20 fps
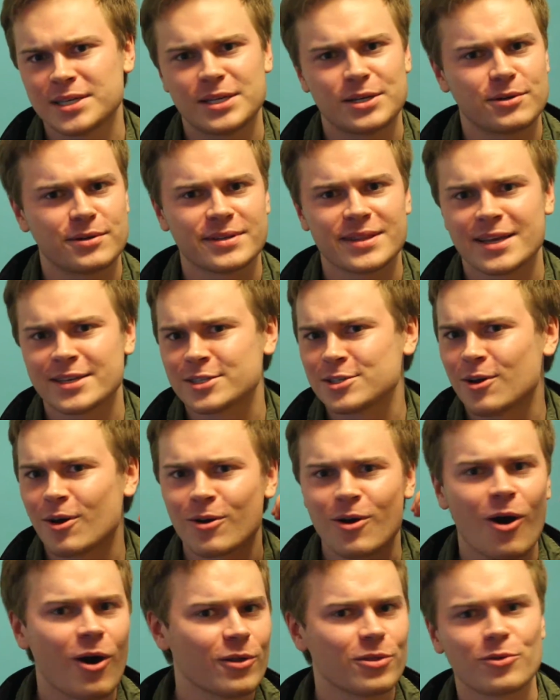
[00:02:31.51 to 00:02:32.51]
hearing that
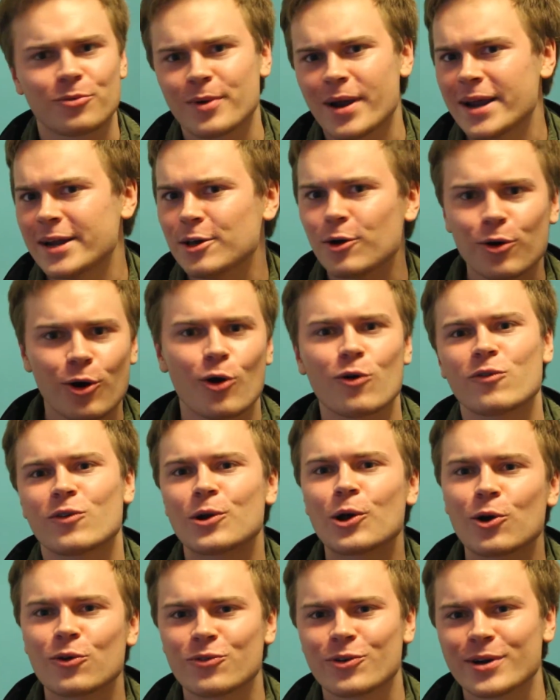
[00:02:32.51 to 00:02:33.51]
song on the radio over
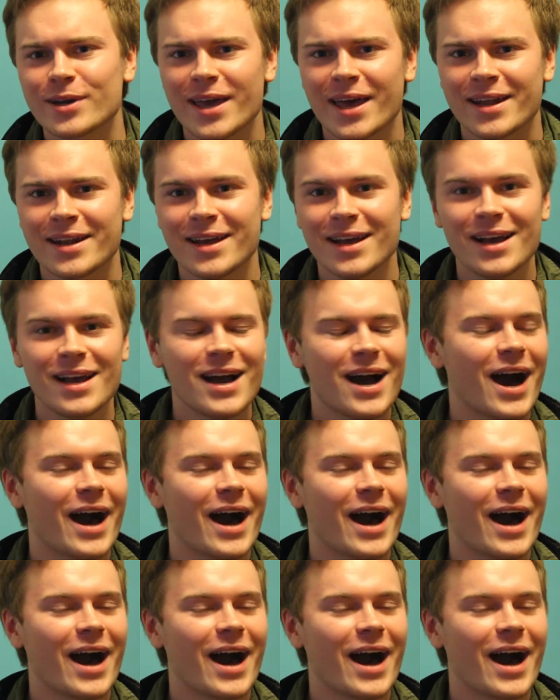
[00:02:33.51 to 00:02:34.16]
and over again,